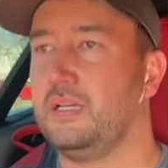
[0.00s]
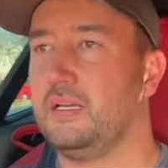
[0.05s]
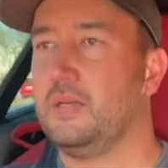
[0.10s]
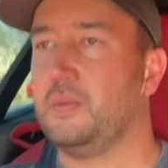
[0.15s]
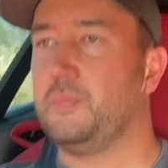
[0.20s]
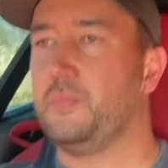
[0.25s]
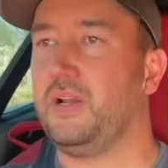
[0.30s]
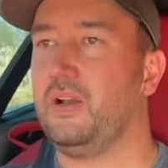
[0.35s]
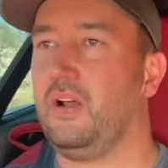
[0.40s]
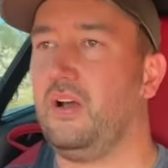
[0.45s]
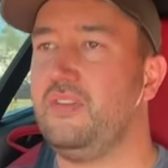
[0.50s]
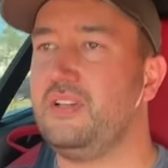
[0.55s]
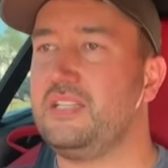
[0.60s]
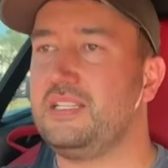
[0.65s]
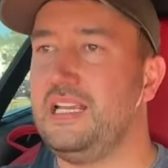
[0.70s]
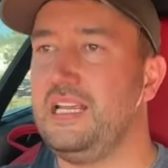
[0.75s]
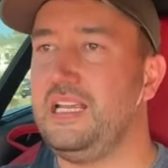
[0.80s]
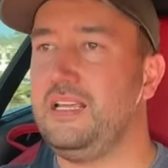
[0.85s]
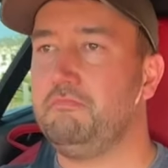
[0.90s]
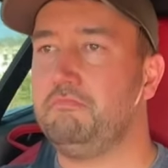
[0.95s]
But
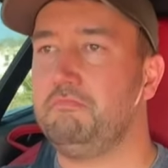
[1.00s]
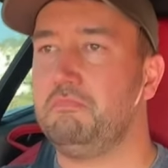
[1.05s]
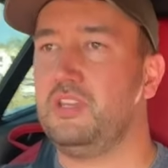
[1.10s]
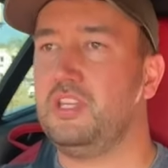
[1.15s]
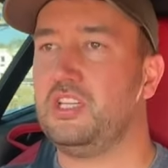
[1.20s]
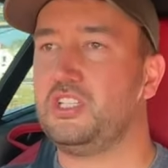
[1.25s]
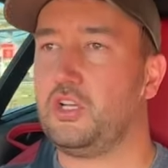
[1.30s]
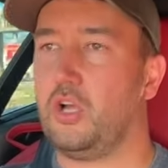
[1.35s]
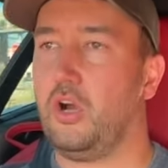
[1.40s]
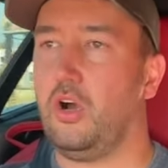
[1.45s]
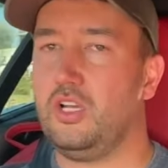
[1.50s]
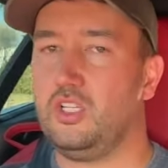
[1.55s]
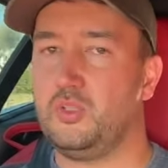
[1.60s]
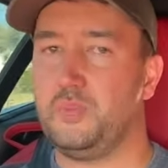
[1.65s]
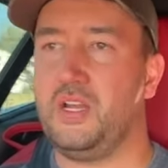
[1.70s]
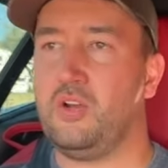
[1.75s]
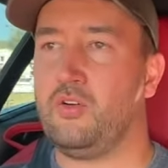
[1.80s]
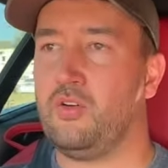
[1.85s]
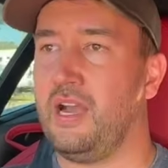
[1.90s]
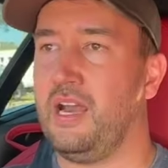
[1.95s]
obviously this car is
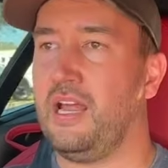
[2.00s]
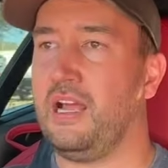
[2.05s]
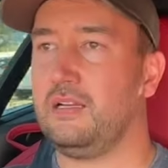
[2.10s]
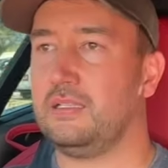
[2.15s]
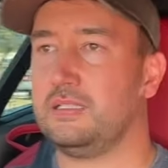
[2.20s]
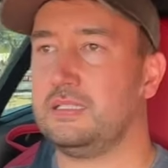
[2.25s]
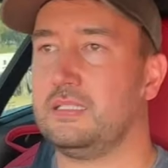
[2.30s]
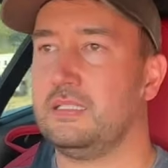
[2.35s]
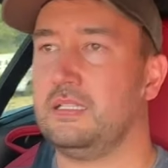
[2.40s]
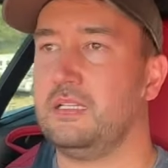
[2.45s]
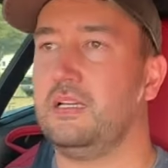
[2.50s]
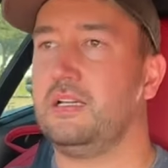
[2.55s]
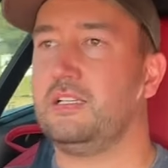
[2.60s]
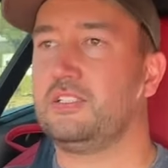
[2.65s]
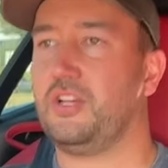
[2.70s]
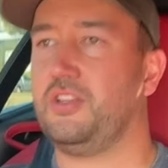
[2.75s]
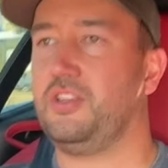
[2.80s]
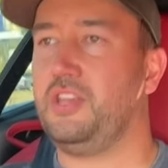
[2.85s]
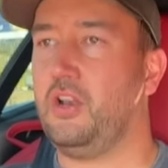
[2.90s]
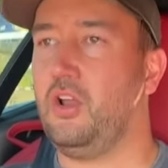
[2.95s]
being run out,
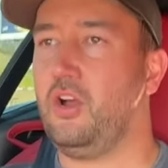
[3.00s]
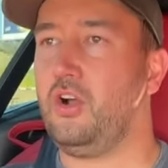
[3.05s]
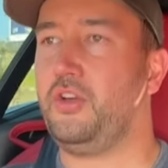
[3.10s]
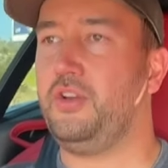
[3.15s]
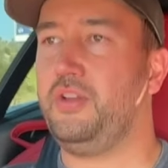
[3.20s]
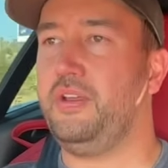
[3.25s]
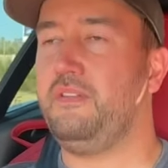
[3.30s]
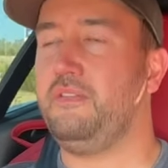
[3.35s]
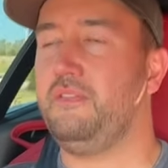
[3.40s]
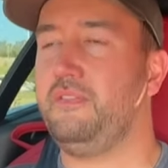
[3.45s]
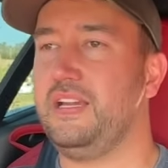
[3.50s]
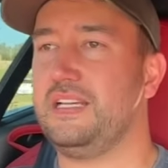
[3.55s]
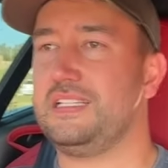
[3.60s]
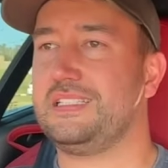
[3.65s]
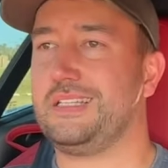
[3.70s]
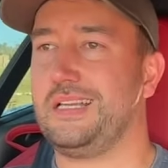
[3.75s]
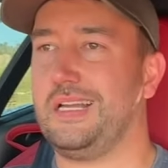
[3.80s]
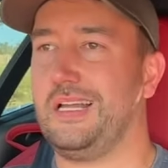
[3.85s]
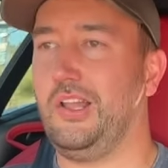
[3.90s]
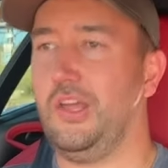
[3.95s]
so they're not going to
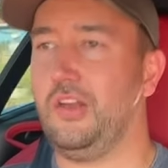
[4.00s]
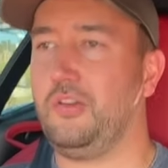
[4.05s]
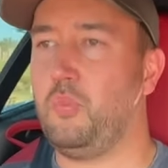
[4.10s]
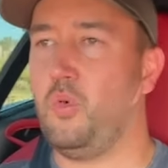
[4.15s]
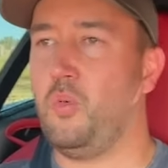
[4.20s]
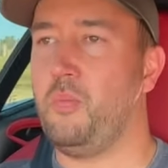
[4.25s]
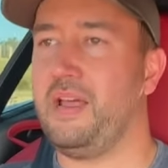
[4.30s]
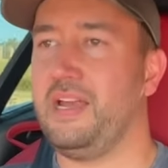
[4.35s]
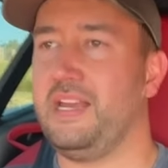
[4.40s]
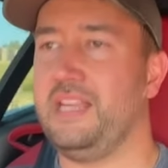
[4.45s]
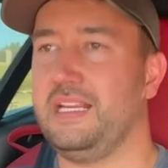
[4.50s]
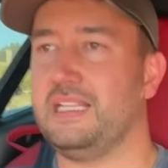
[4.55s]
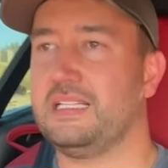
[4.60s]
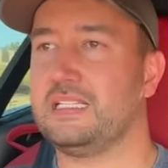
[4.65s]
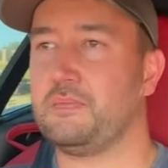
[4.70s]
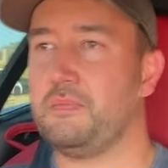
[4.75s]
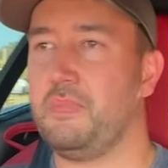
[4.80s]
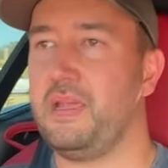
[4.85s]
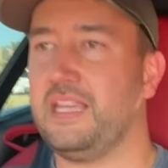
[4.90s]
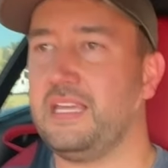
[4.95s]
invest a lot more money
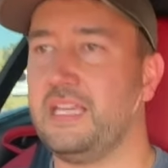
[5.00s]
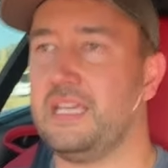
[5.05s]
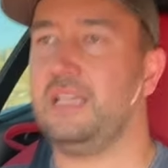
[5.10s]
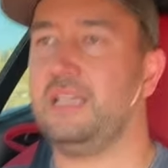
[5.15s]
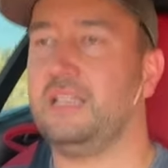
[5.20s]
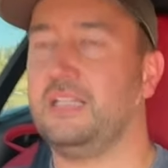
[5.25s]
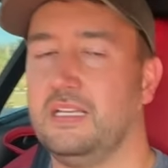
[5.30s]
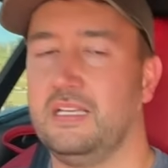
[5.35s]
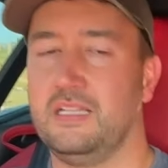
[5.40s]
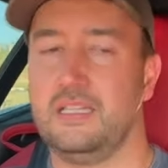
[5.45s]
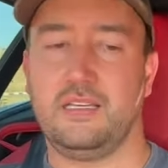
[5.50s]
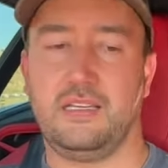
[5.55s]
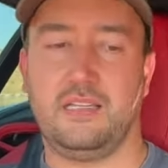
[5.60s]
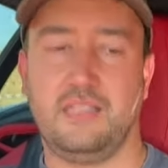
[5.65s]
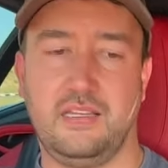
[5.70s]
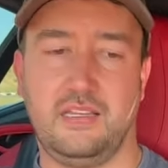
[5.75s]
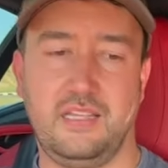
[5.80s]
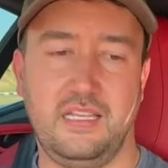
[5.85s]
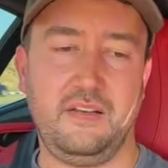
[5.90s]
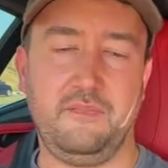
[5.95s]
into making
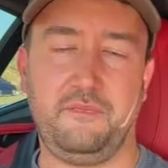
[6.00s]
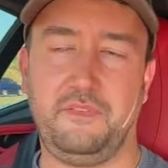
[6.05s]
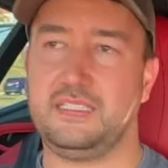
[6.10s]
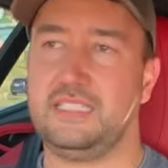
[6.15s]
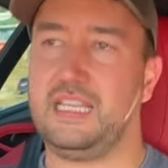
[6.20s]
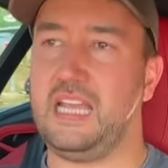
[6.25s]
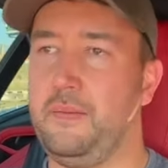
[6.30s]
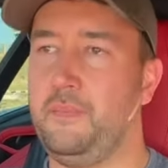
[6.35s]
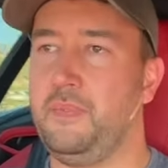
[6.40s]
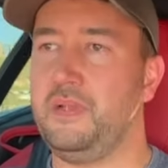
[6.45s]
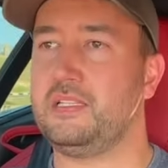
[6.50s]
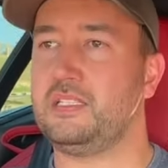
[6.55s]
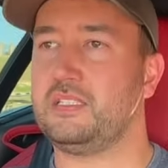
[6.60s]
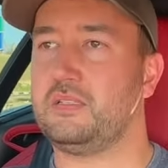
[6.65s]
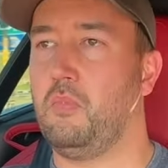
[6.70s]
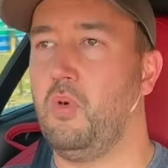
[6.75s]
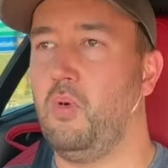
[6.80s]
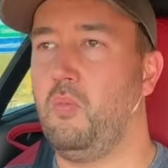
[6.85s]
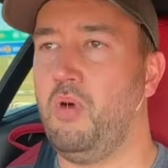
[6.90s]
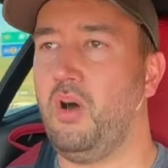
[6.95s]
the infotainment
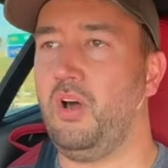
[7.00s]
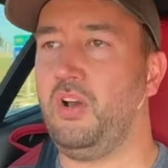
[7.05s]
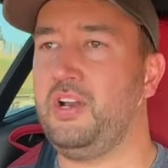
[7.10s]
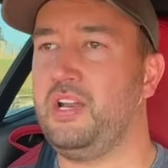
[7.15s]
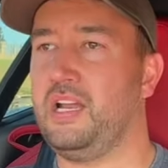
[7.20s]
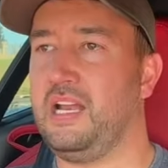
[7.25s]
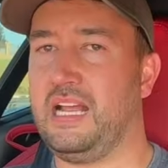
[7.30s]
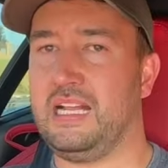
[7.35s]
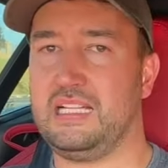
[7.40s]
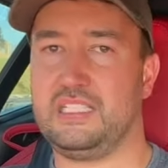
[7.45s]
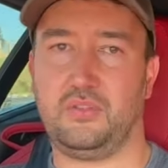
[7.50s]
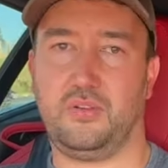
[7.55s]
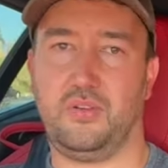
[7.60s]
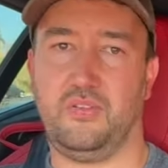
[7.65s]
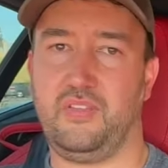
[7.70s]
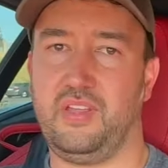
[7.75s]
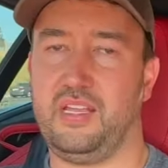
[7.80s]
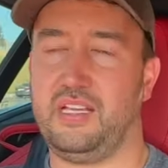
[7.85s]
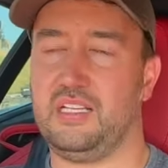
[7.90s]
more modern and that sort of thing.